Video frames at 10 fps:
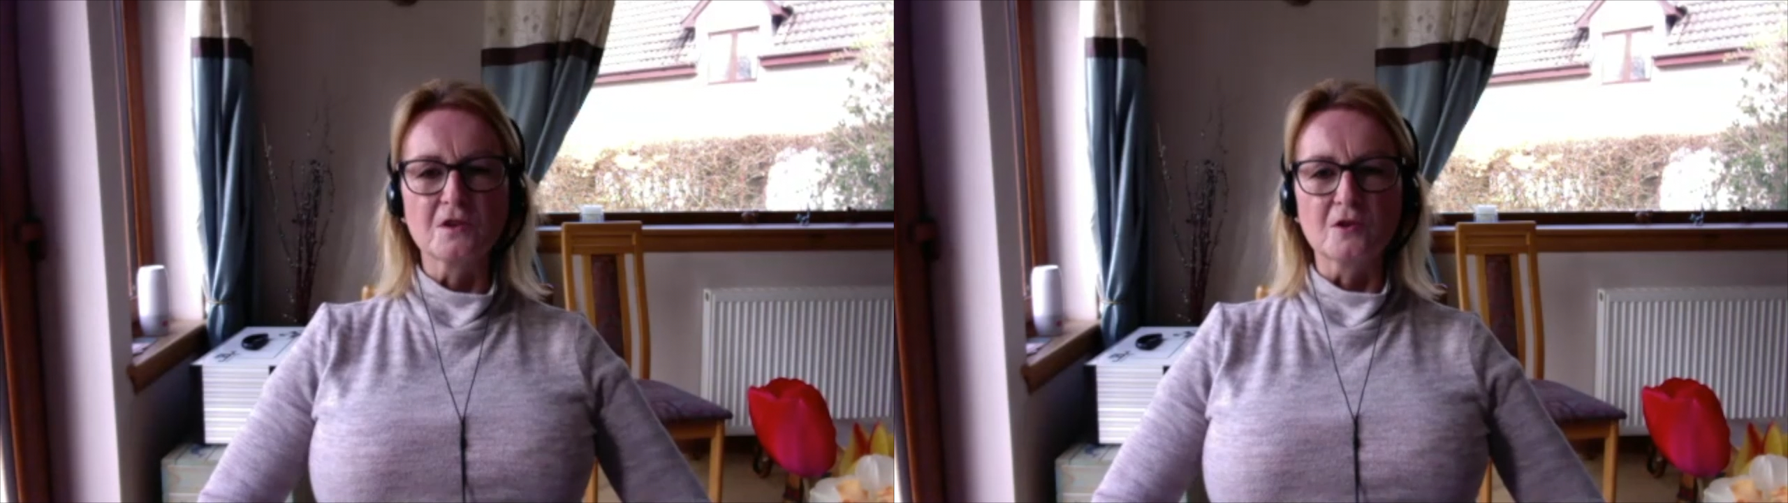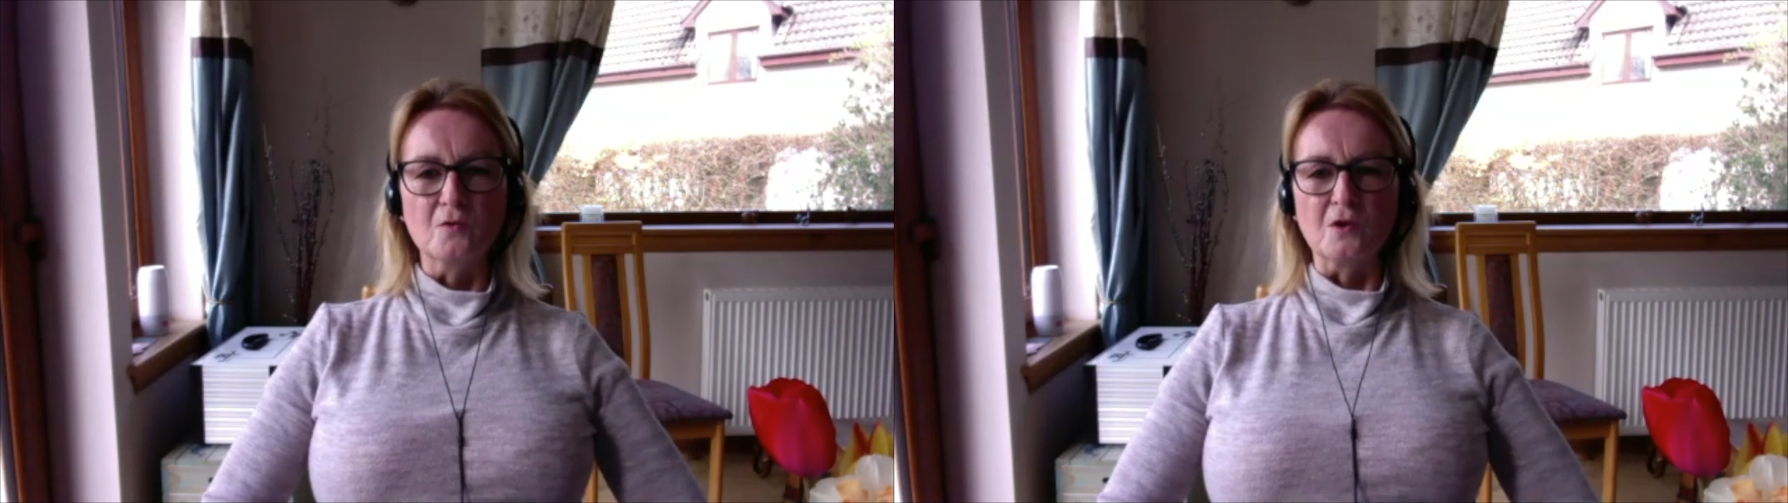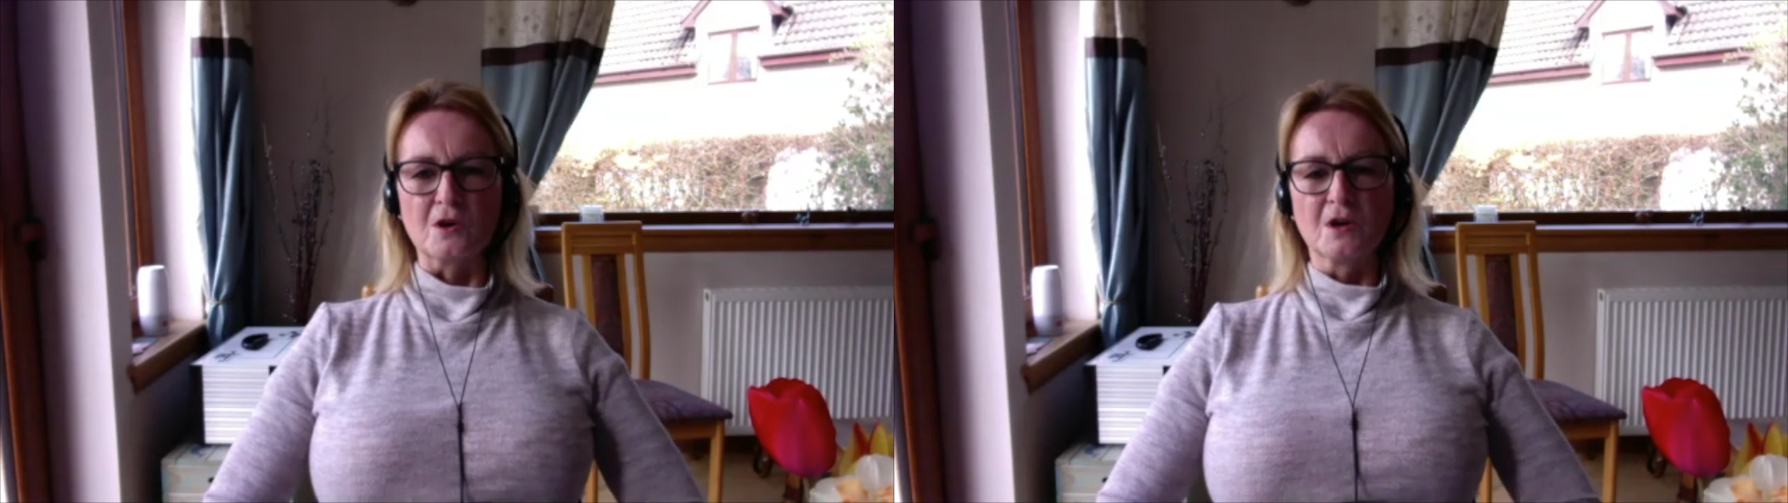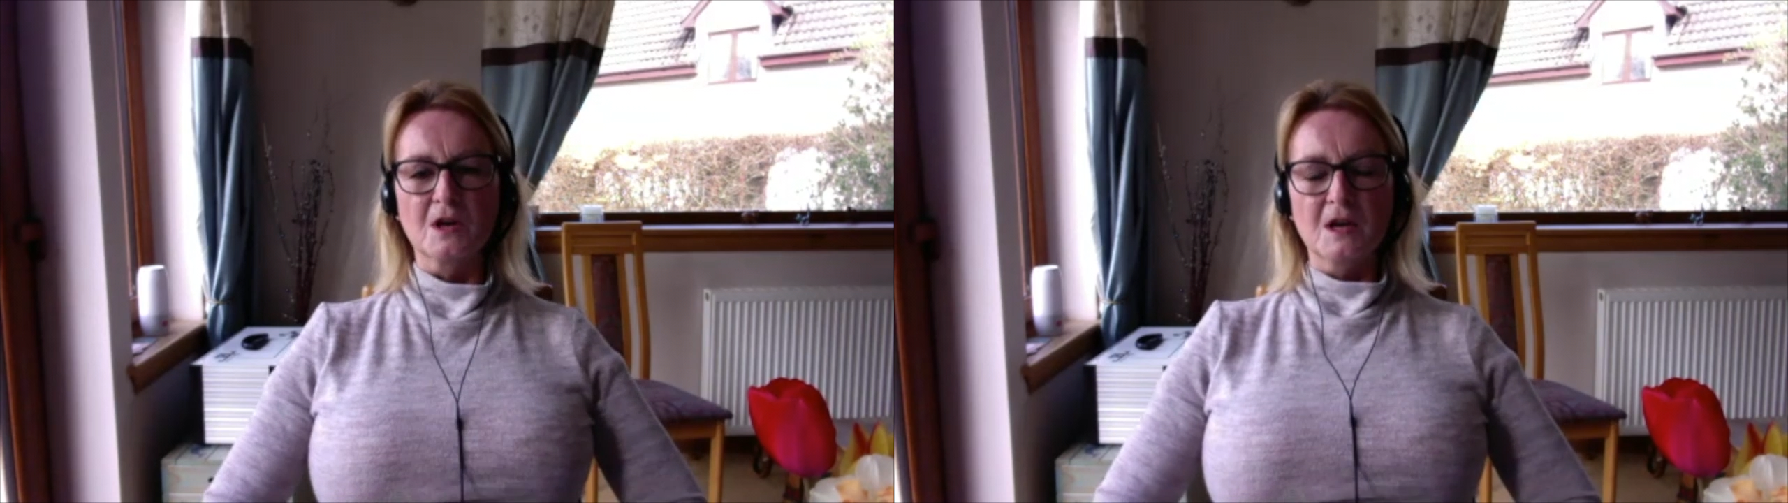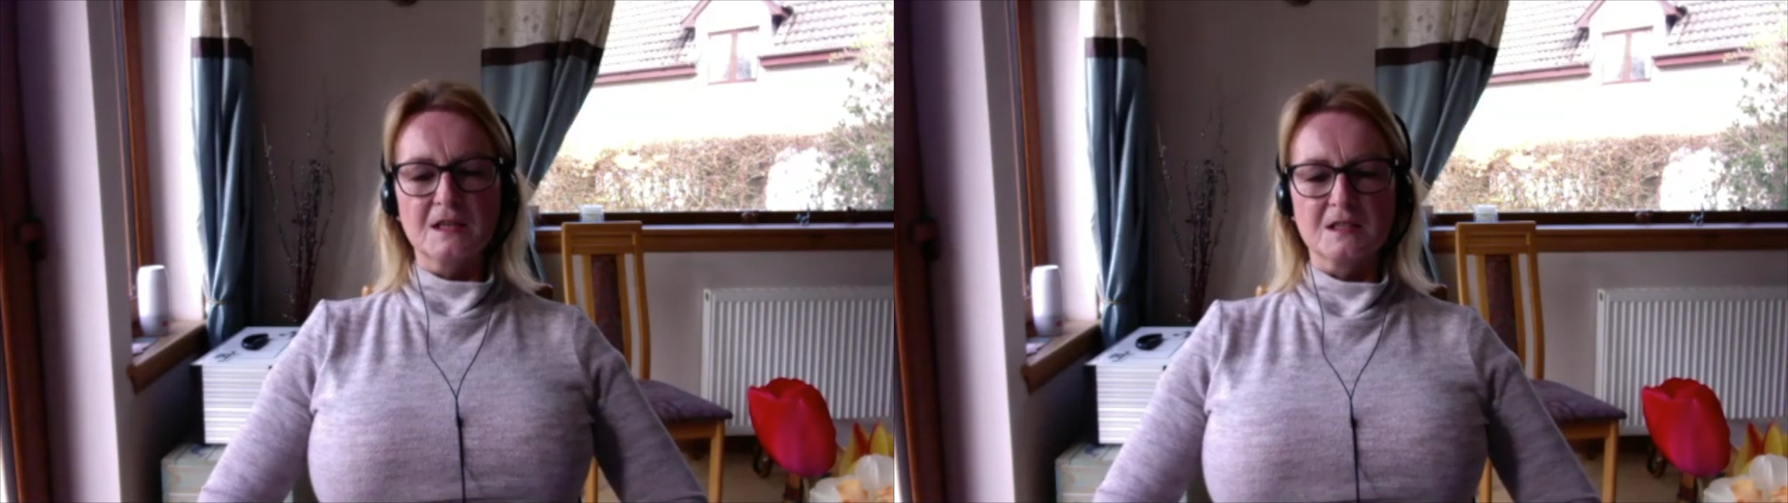lower
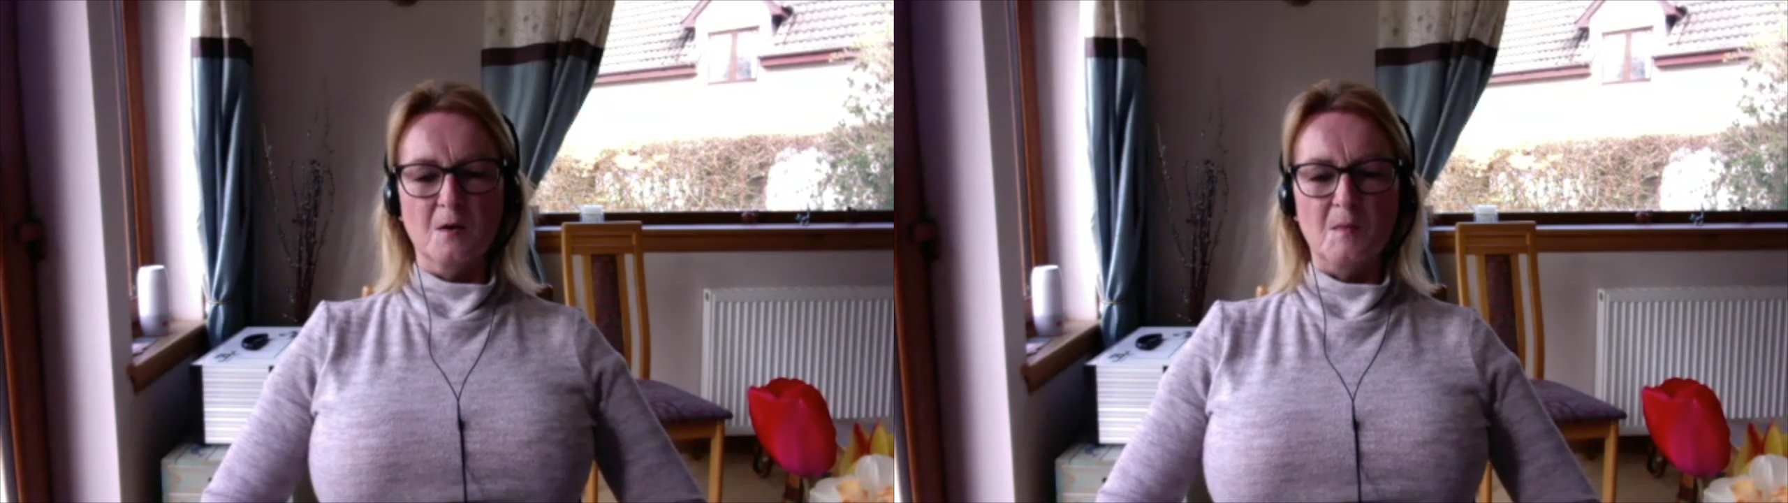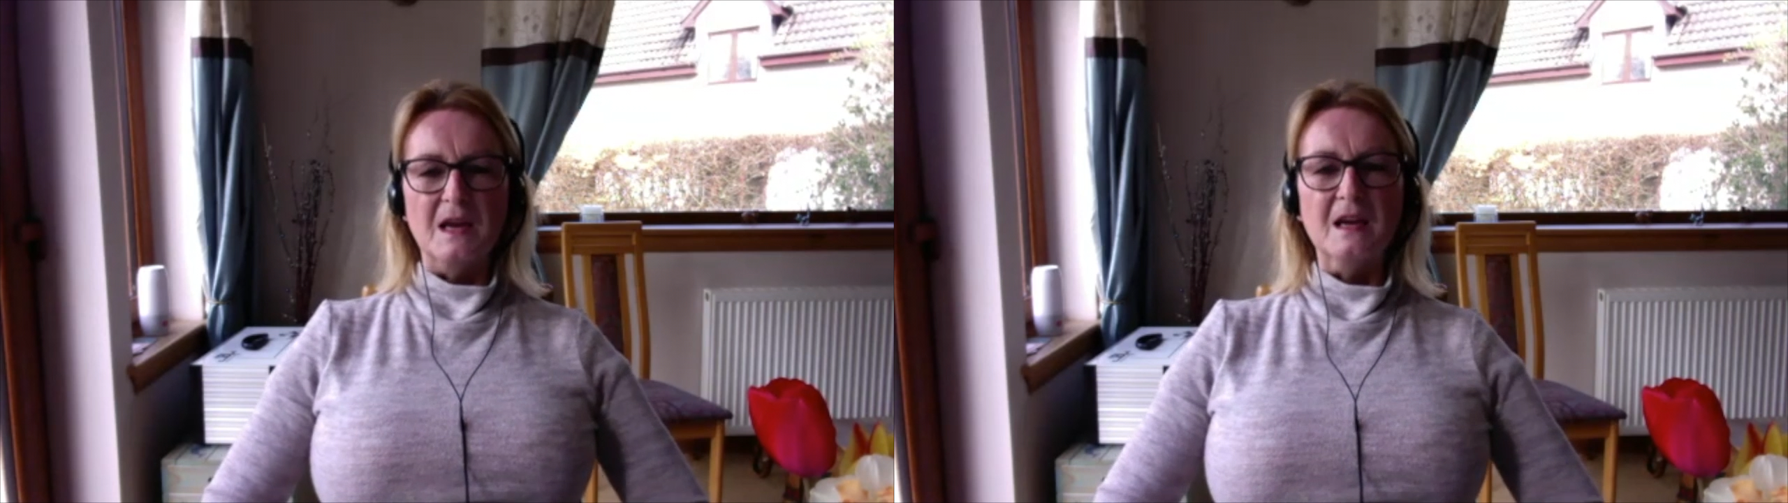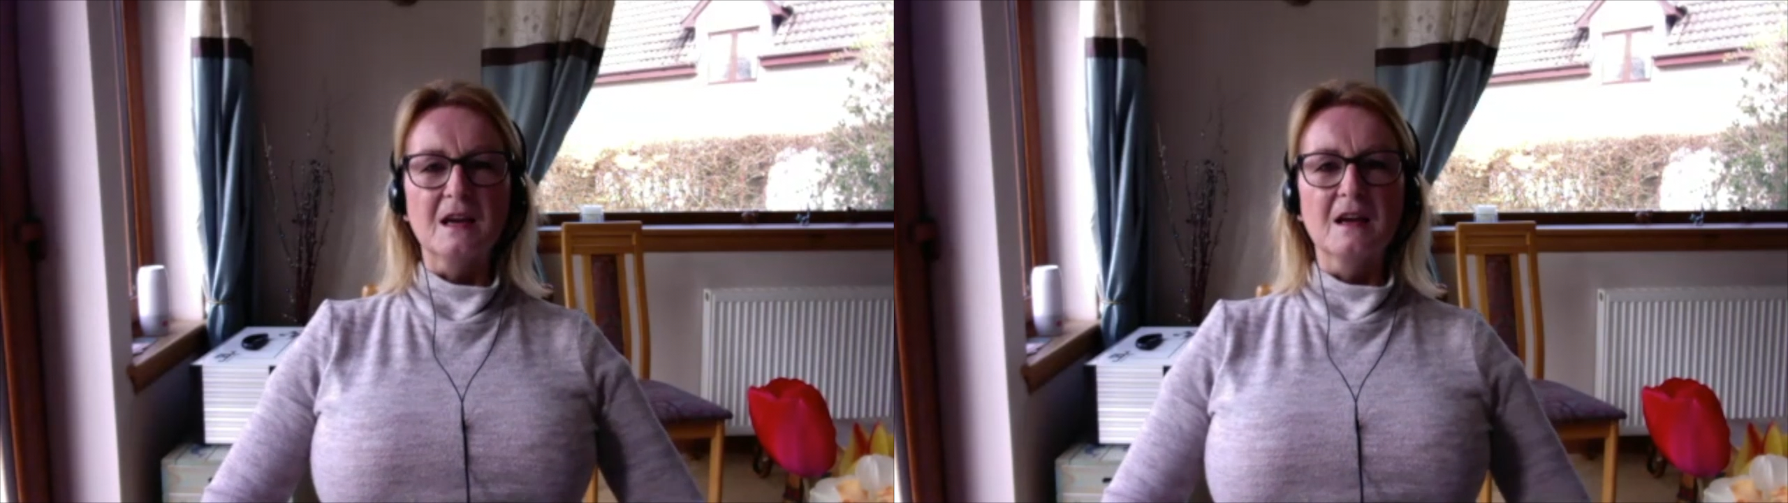tummy,